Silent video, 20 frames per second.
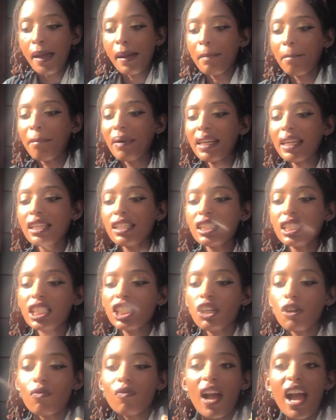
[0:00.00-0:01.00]
But
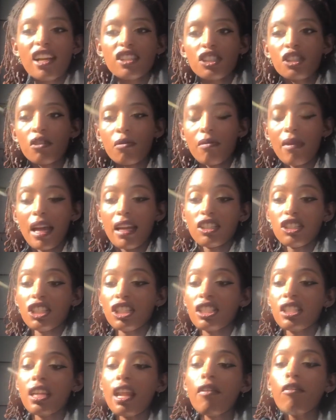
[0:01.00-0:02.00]
your rational mind
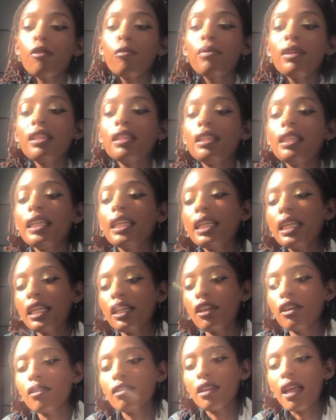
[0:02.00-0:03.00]
should never be
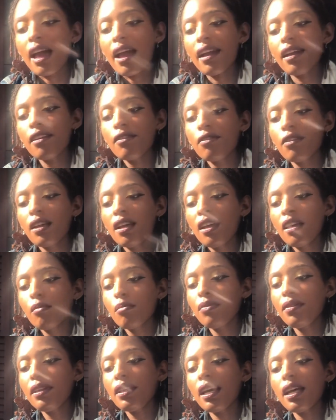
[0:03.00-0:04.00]
leading your life,
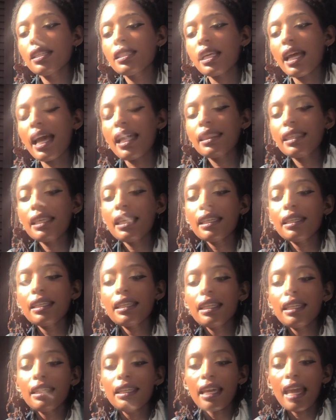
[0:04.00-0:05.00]
because at the end
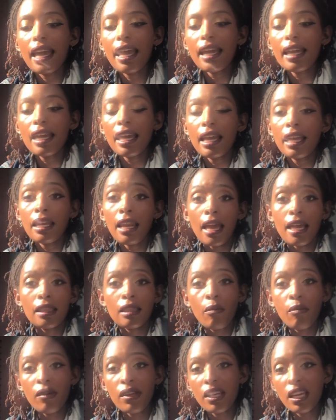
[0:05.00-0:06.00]
of the day and at
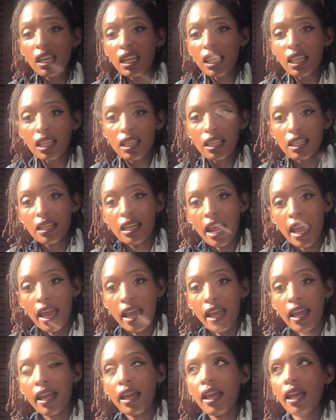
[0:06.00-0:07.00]
the beginning of the
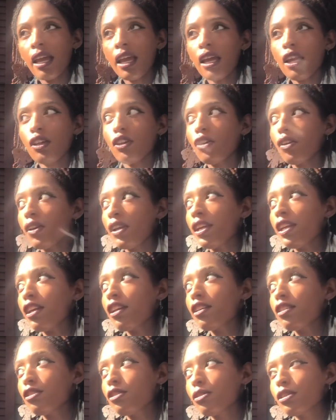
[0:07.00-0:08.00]
day, you're
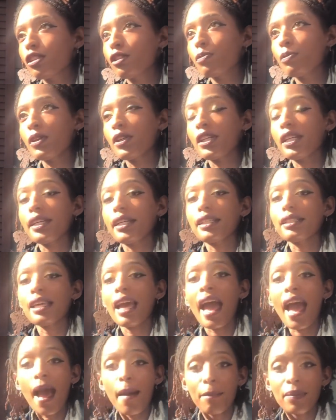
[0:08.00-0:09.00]
here to experience
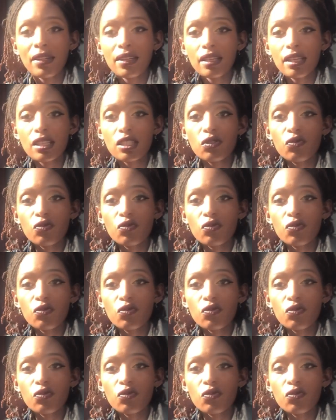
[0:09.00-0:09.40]
happiness,